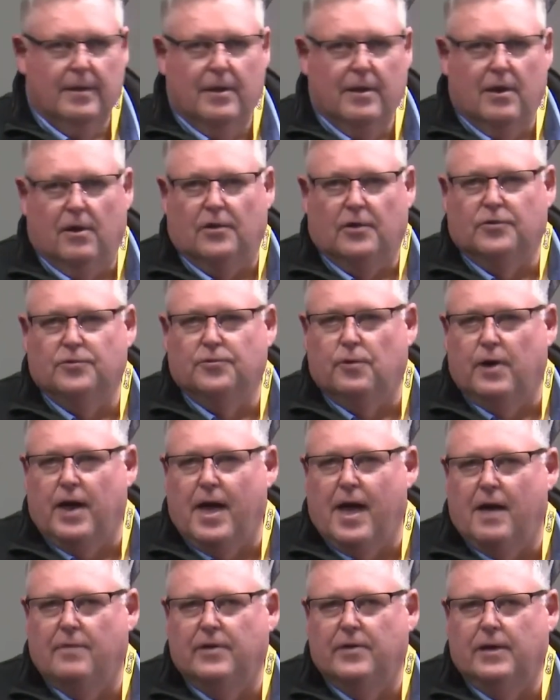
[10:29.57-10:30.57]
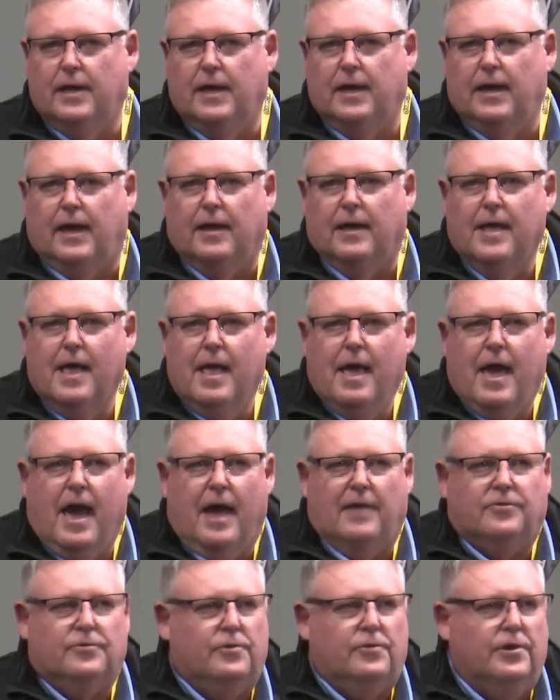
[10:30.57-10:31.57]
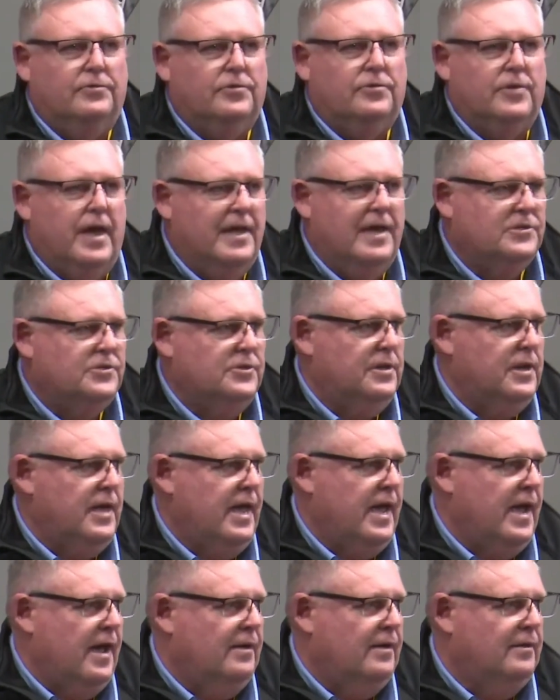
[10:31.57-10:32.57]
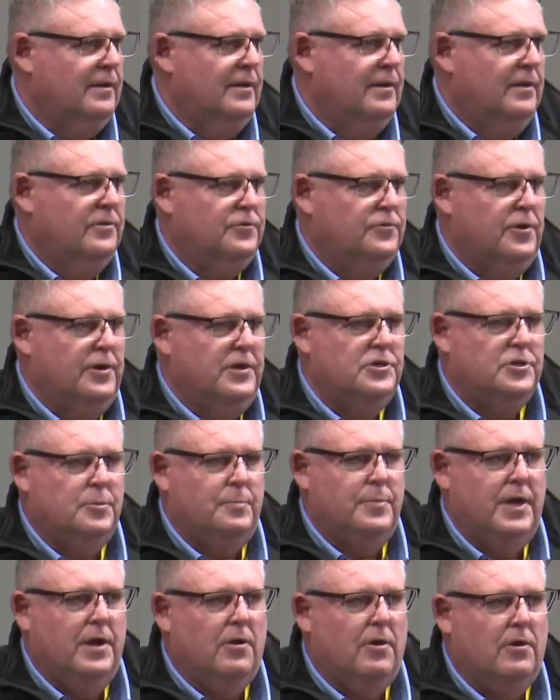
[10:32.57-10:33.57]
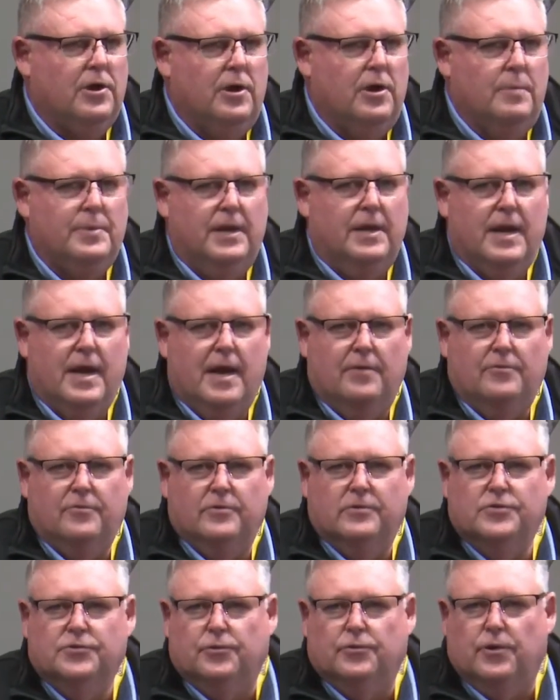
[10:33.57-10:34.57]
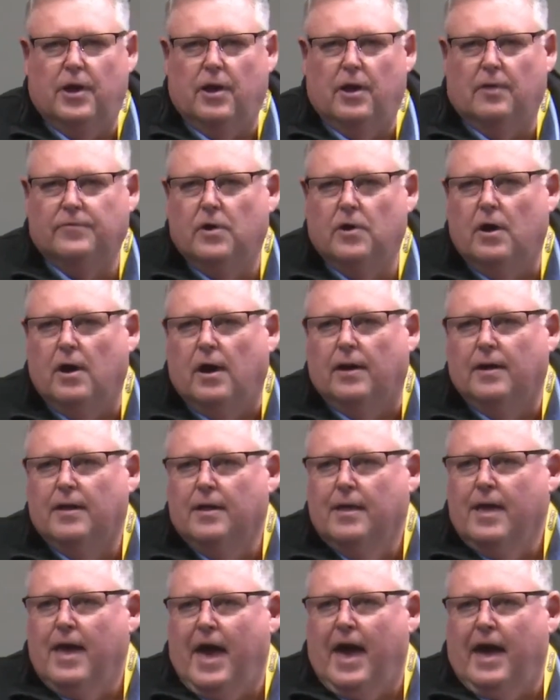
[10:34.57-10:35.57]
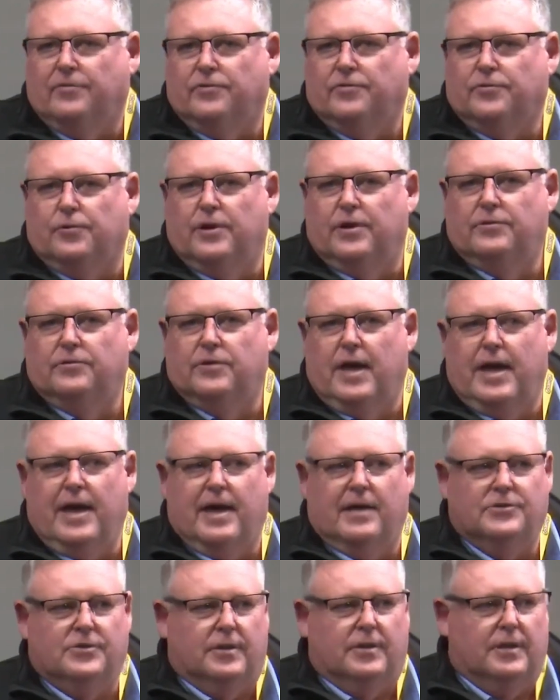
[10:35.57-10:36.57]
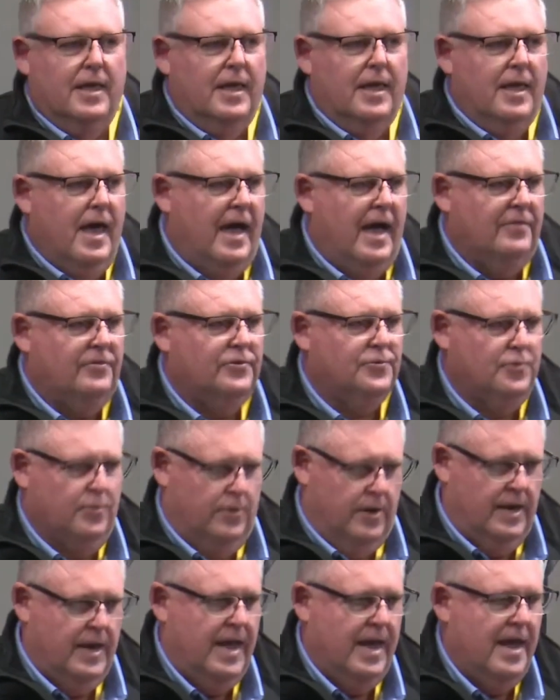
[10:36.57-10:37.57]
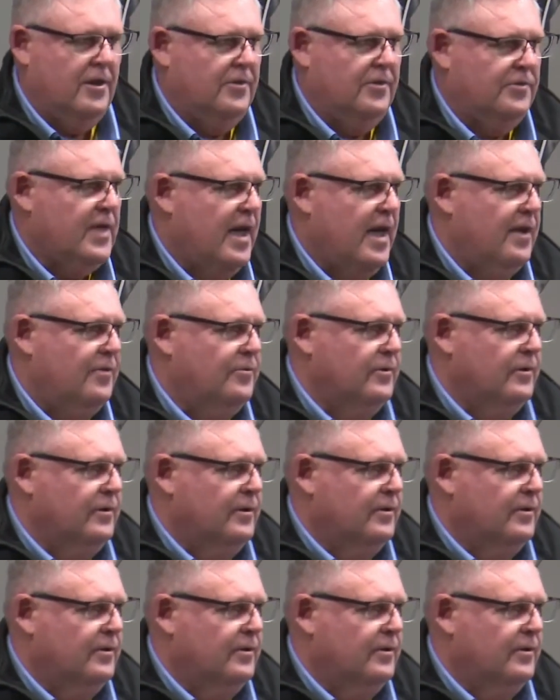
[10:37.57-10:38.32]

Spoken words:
I've got 3 over here. At 3,000 now. 3's your bid. I'll keep it in hundreds. 3 I've got. At 3,000. At 3 now, I've got the 100.